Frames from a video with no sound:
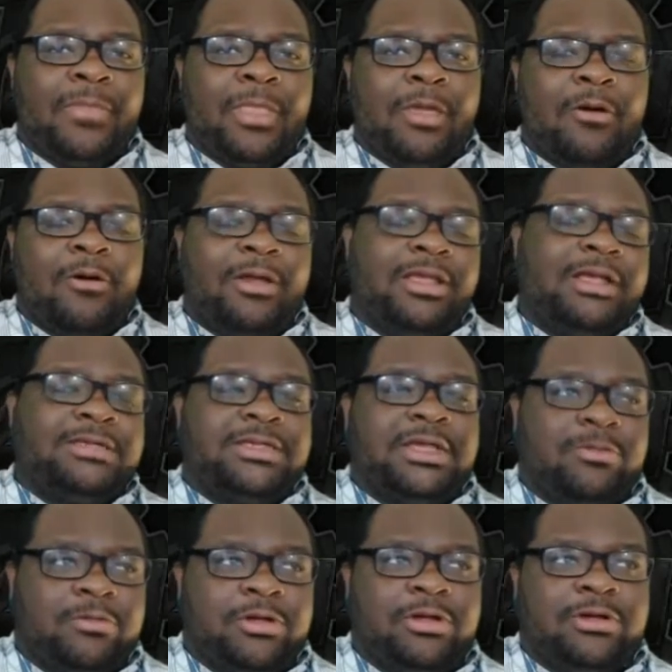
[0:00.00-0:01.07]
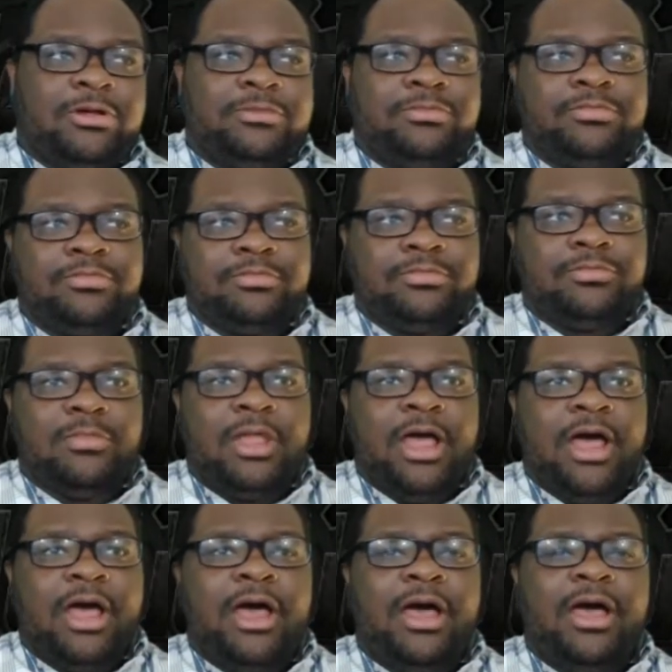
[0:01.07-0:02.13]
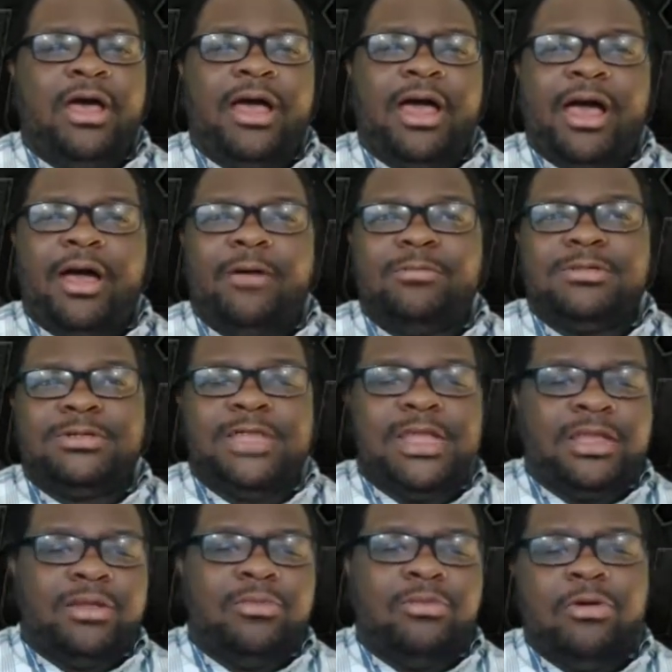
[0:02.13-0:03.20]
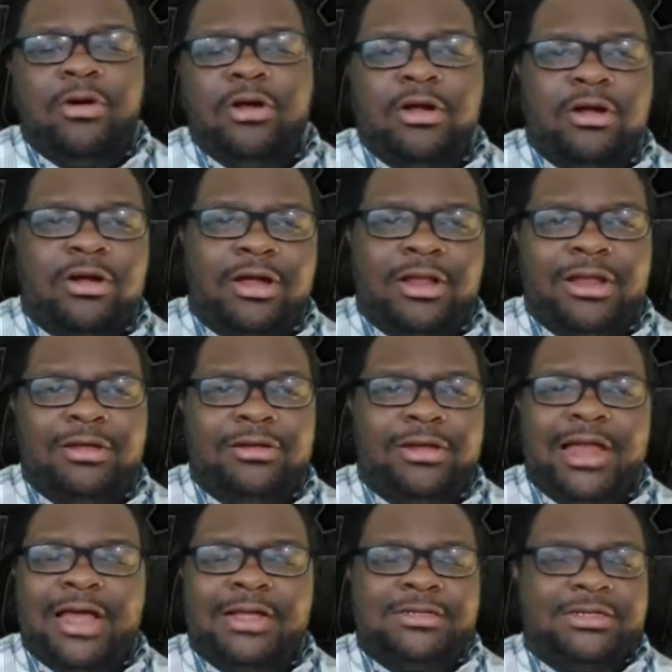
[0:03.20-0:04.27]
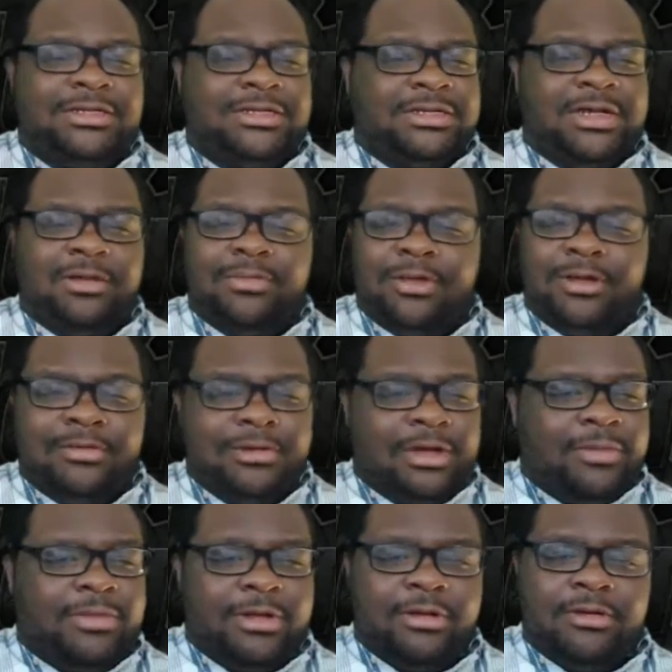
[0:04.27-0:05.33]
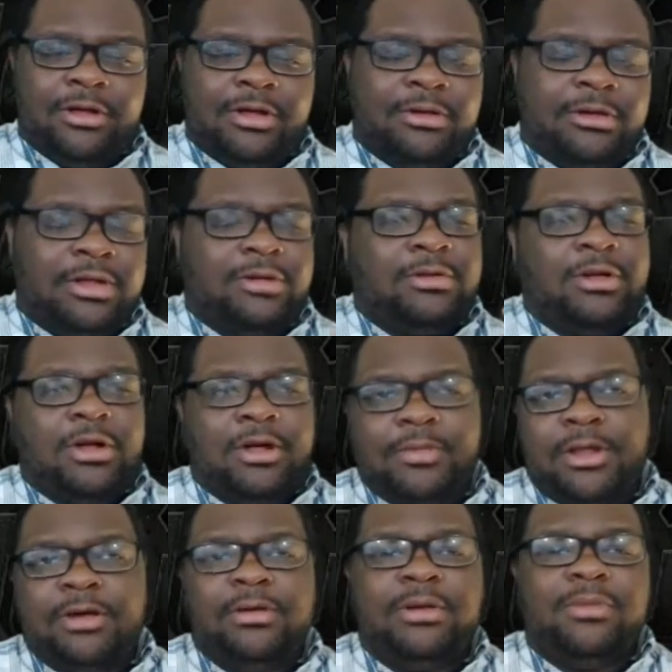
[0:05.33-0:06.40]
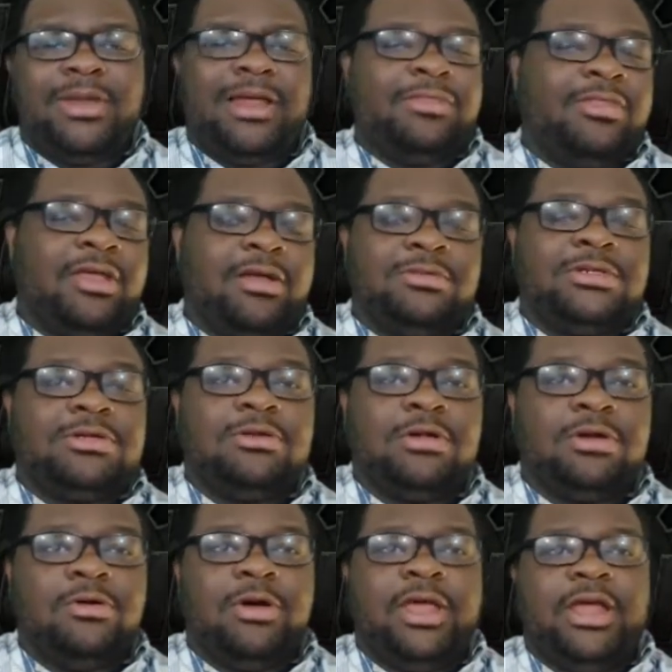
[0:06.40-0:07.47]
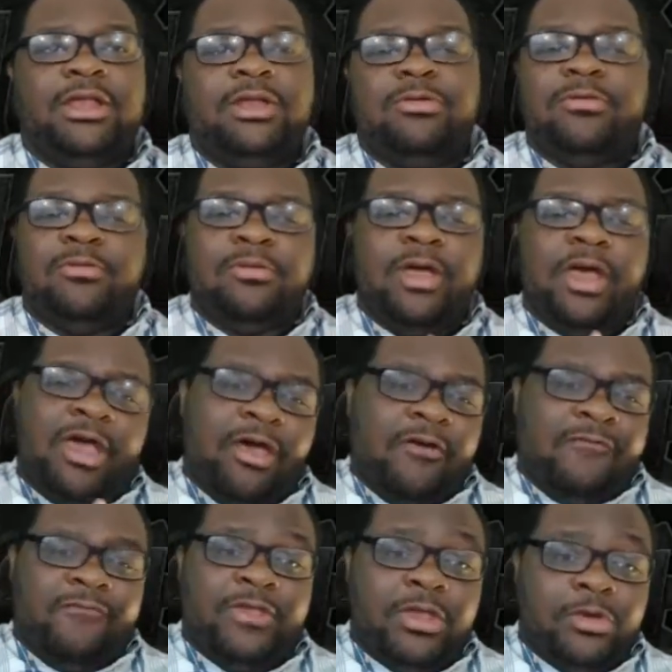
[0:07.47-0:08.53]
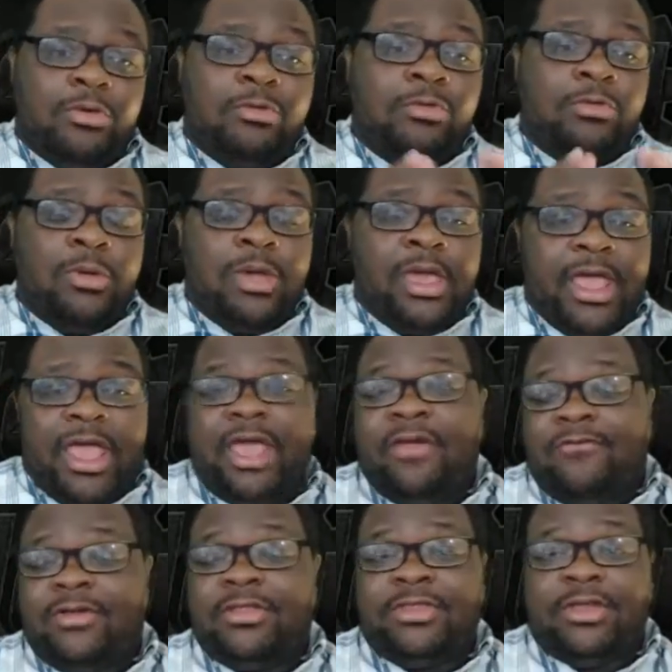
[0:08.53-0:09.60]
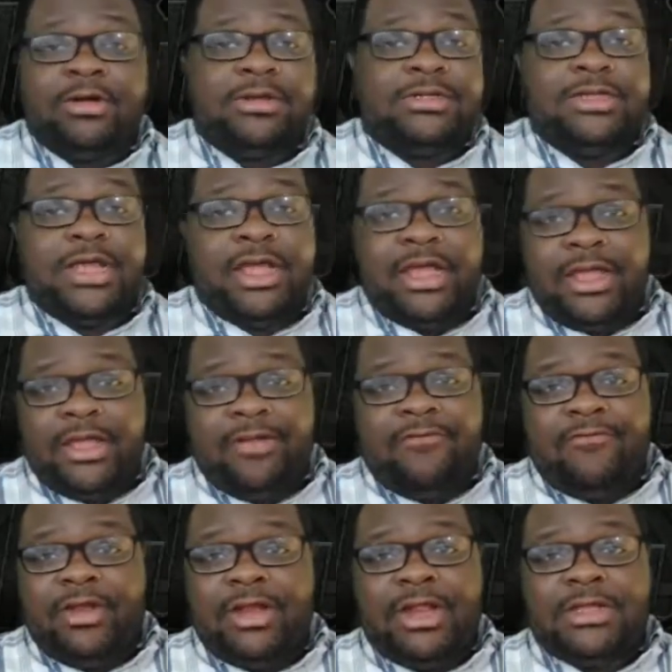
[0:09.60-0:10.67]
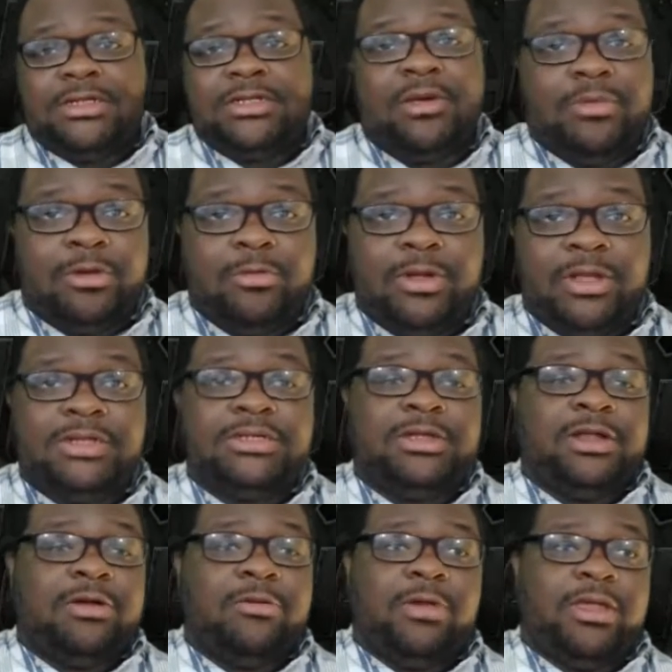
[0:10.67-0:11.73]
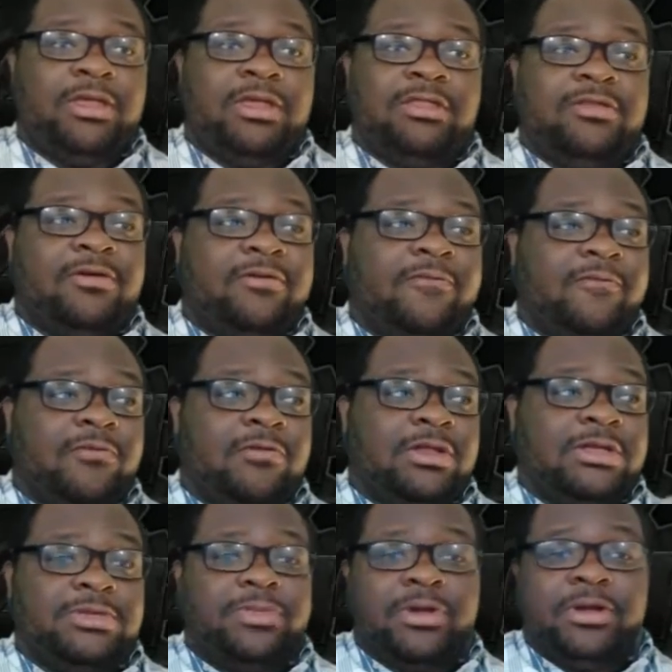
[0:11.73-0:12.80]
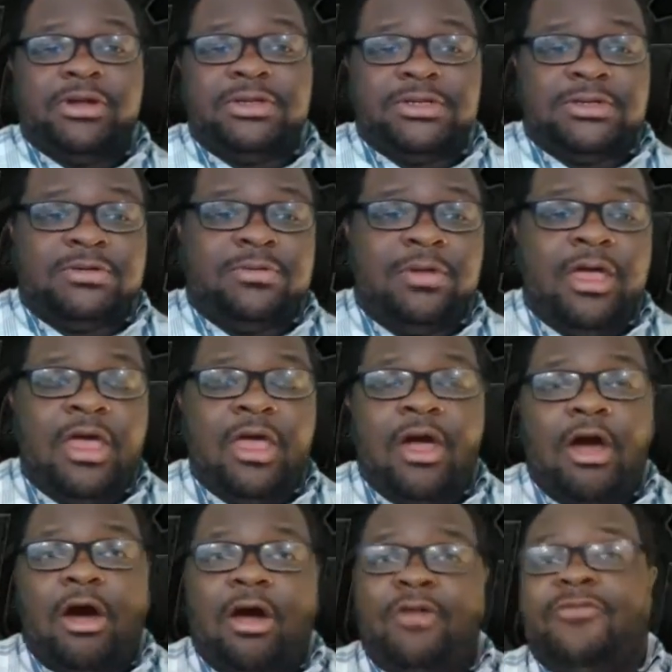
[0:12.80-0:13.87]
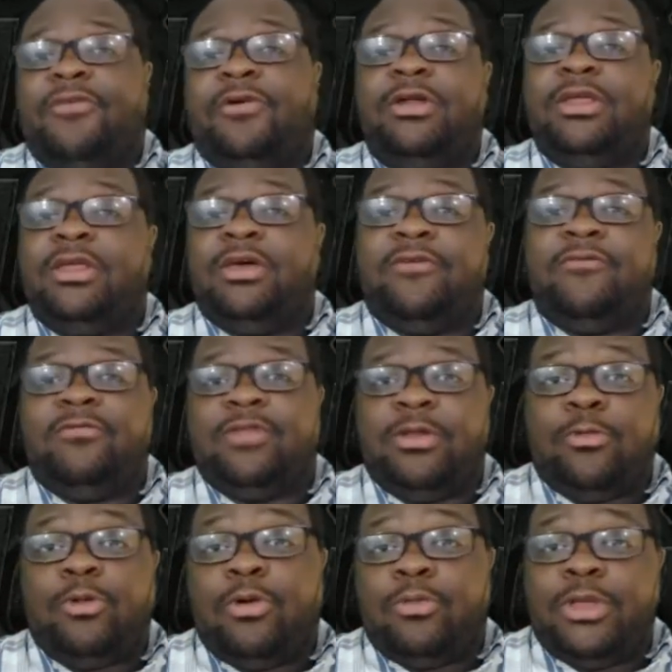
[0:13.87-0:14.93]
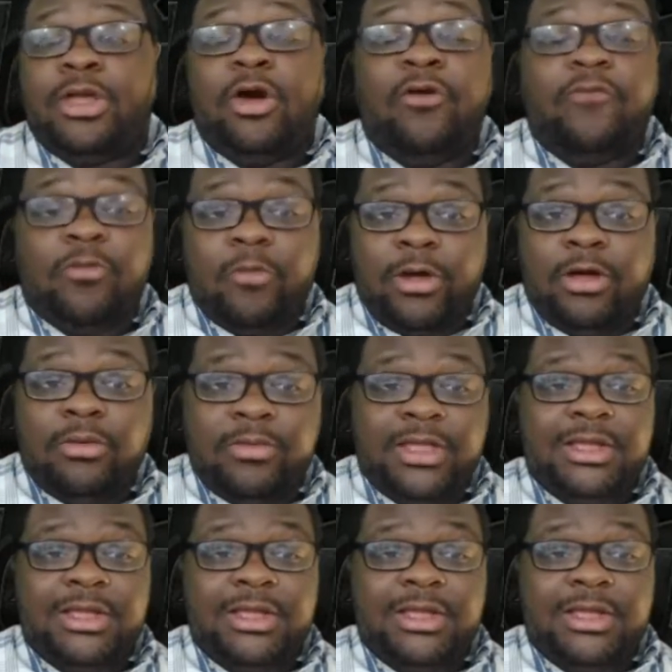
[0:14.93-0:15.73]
Well, yes, they will. I was thinking more along the lines of just uploading, but I think I'm just going to go ahead and do a few every Thursday for the next couple of weeks, so that way you can get the full experience of all 30 of them. It won't be overwhelming.